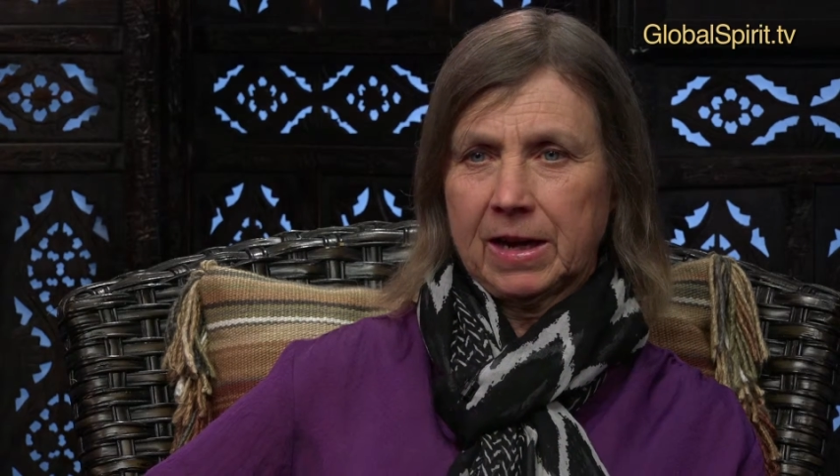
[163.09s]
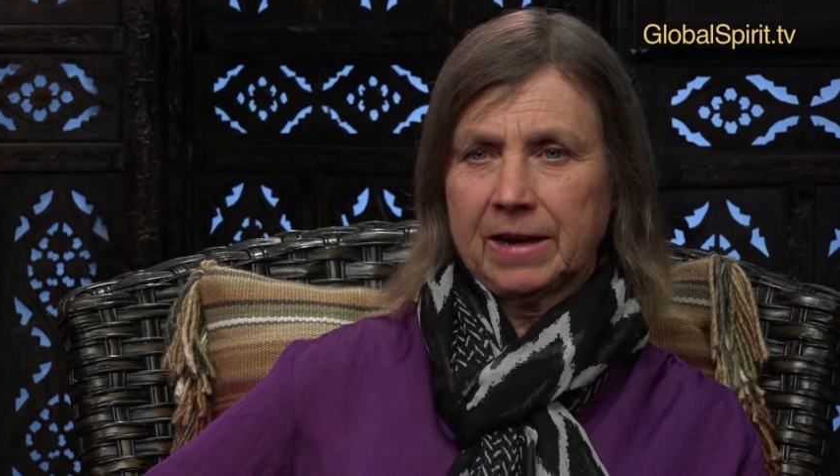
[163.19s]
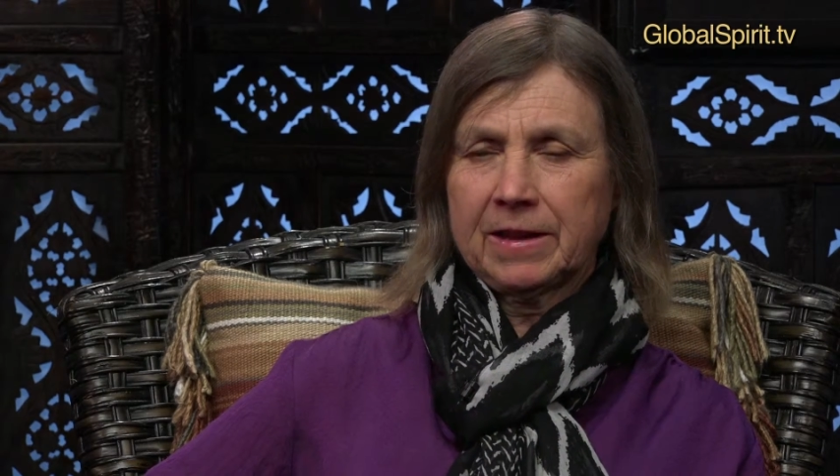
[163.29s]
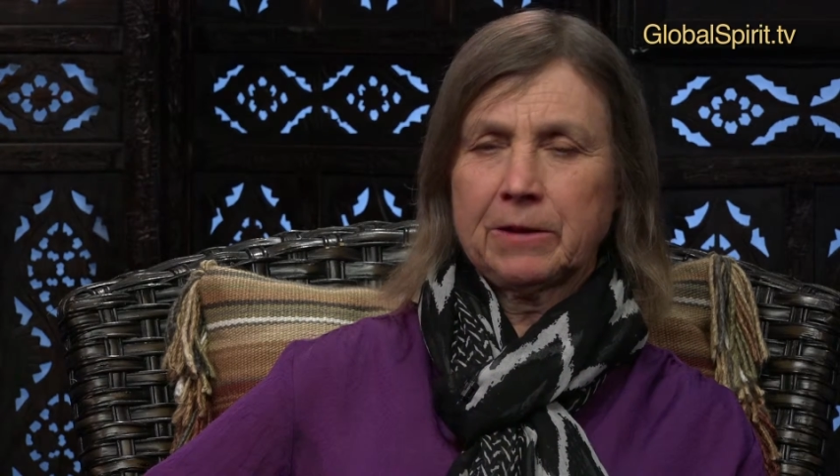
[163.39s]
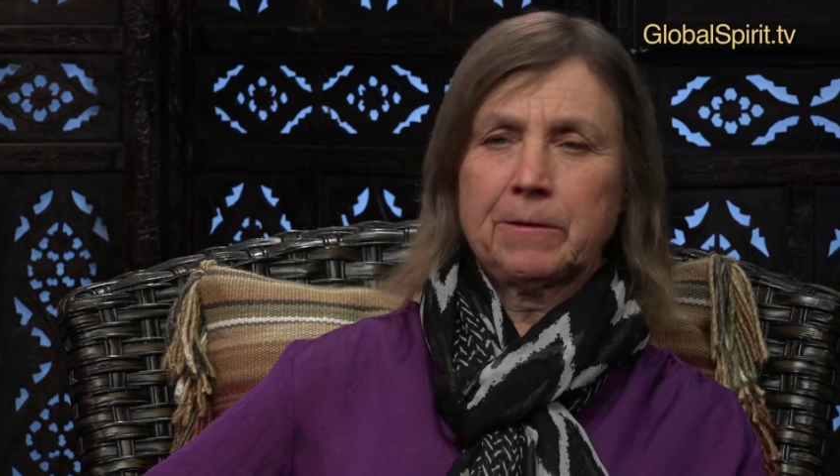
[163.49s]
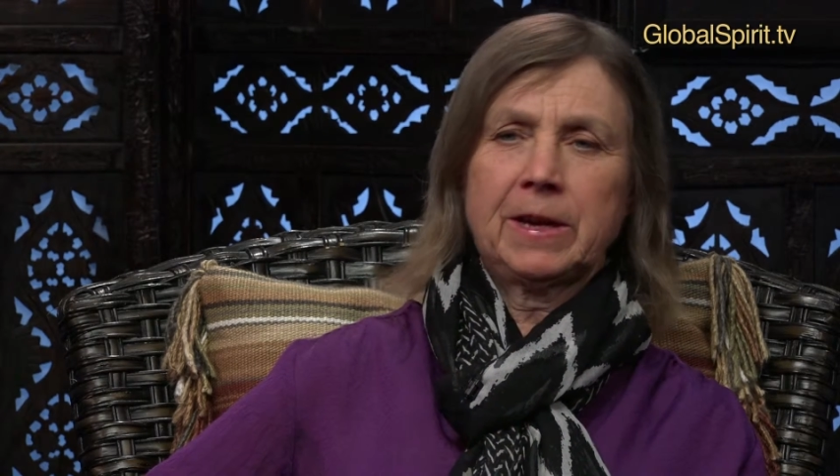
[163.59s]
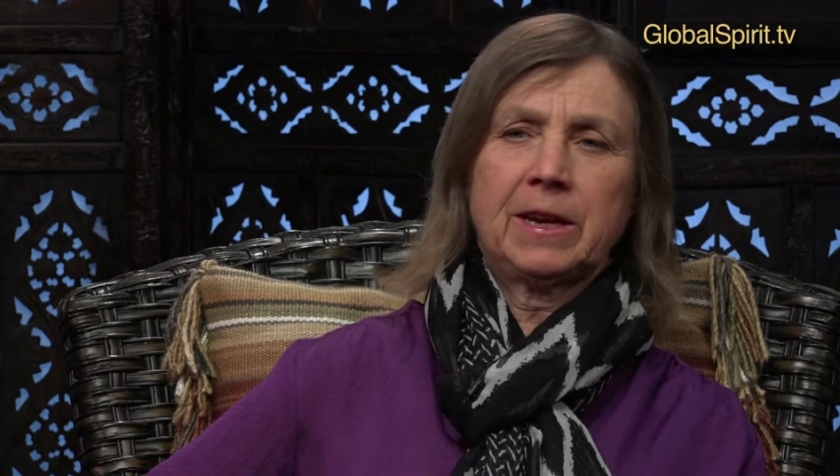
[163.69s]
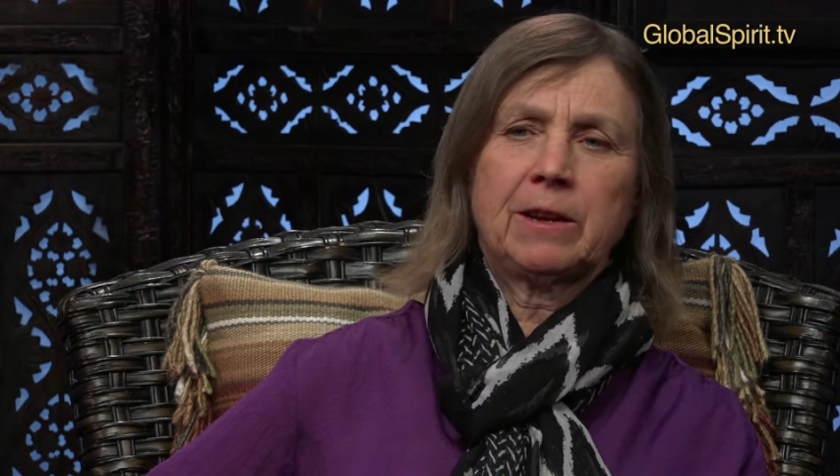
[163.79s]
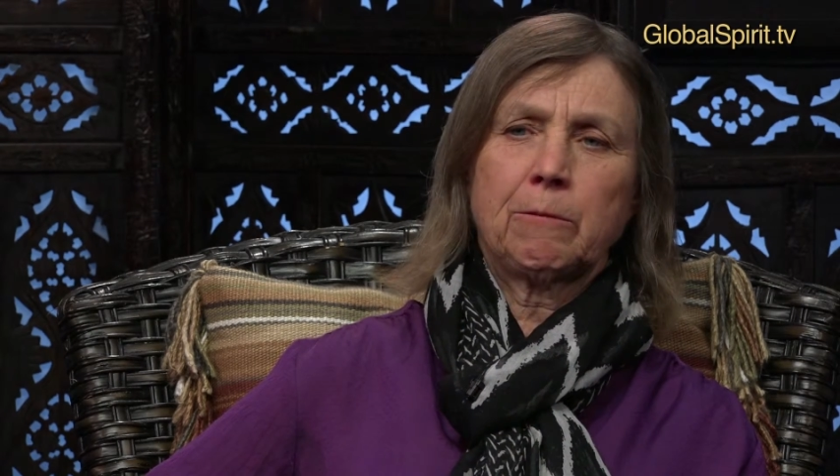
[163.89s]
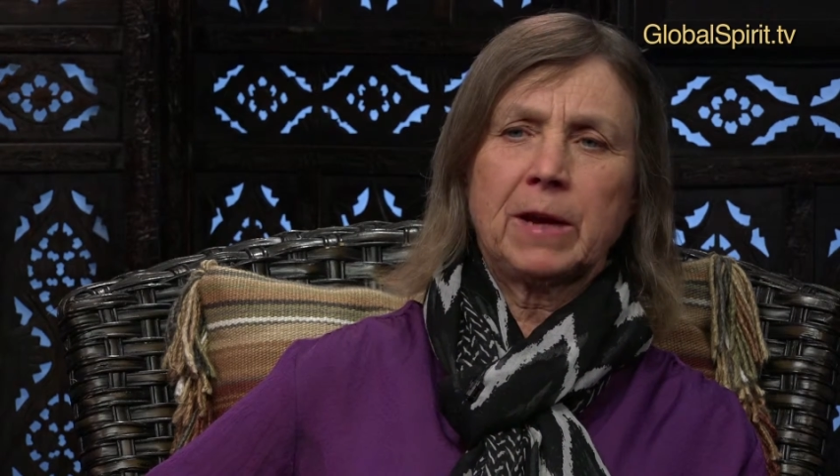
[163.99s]
I think
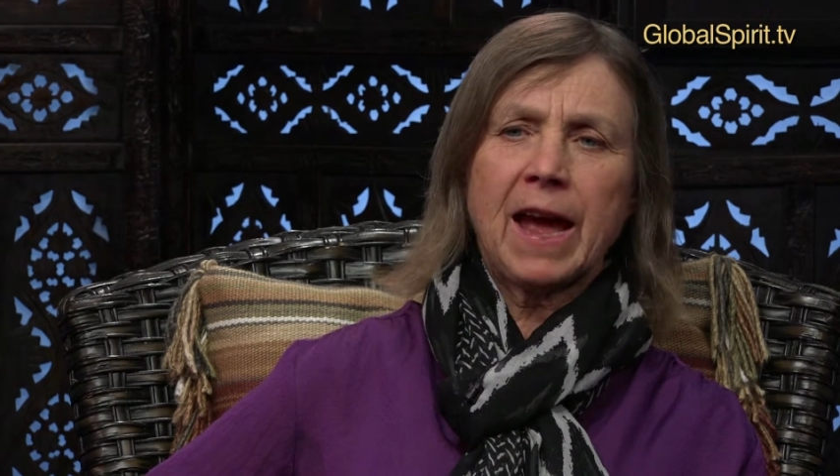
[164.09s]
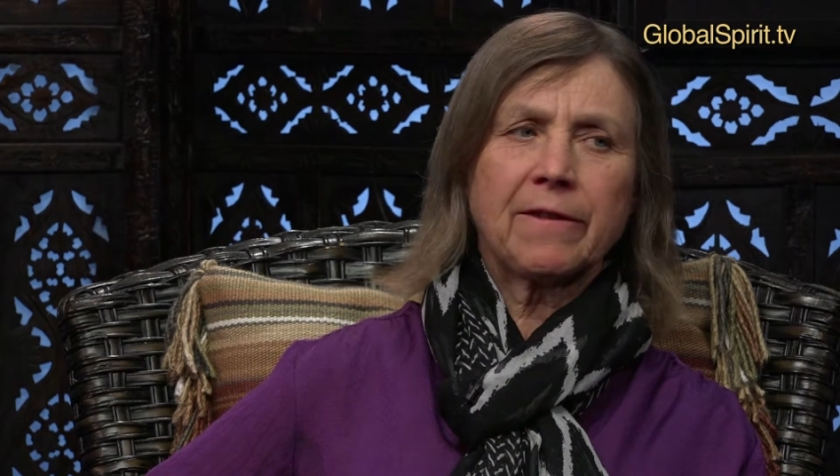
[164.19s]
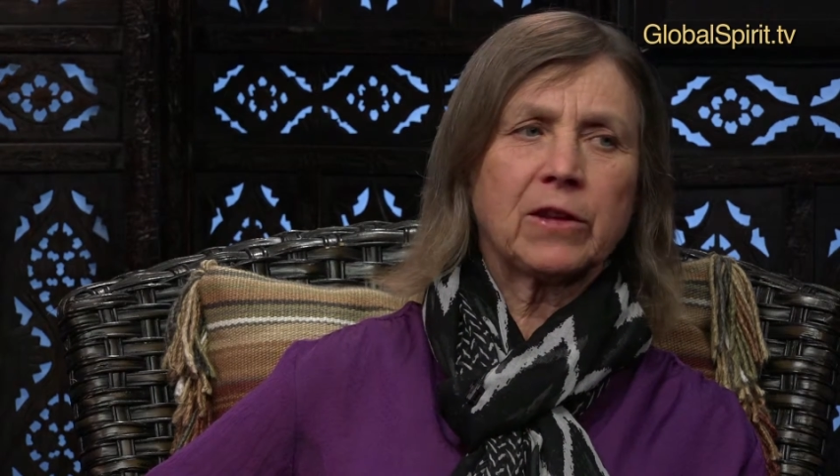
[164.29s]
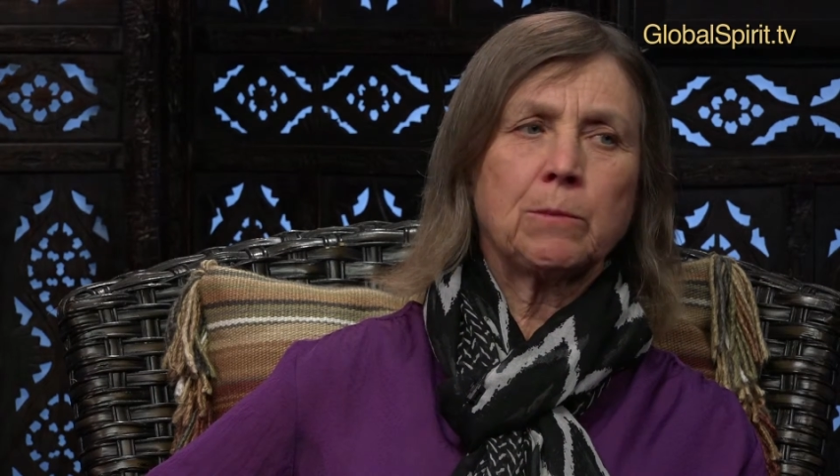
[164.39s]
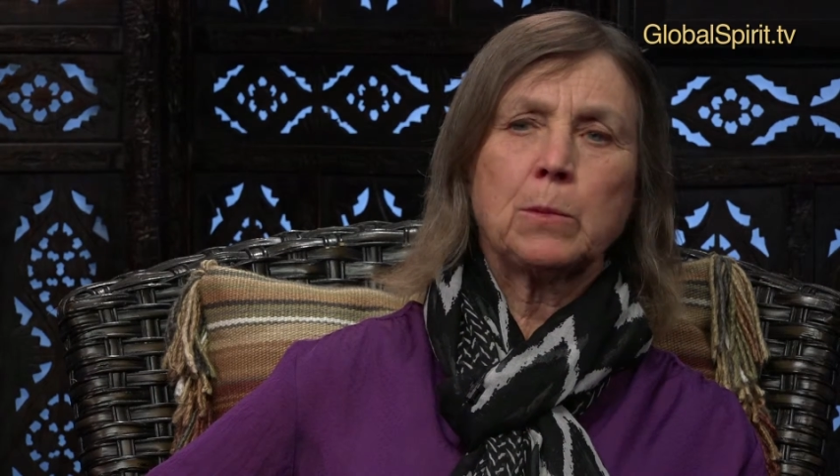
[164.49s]
we have to